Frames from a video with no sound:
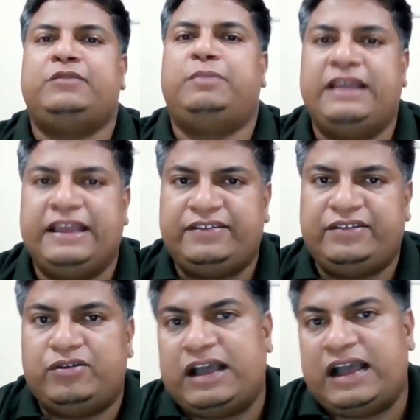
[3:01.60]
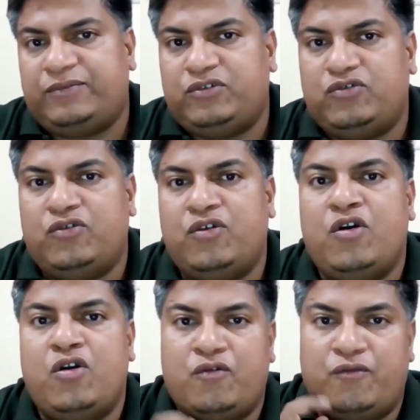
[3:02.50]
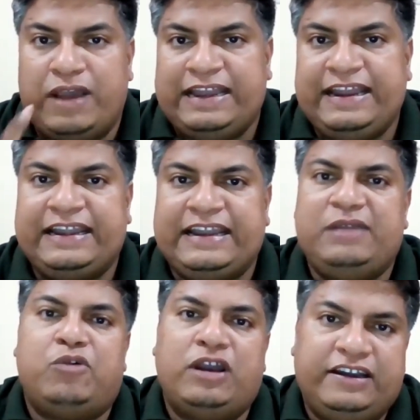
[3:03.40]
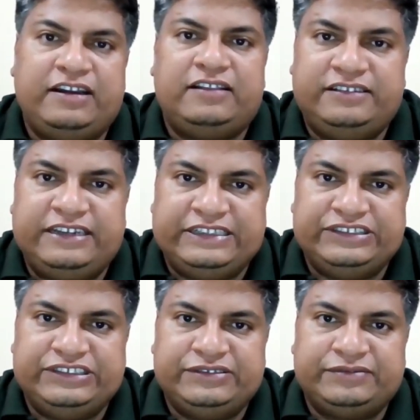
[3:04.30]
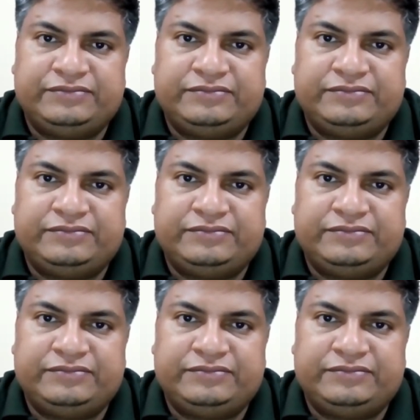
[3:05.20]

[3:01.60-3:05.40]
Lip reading: is in place, you have to validate and monitor the change.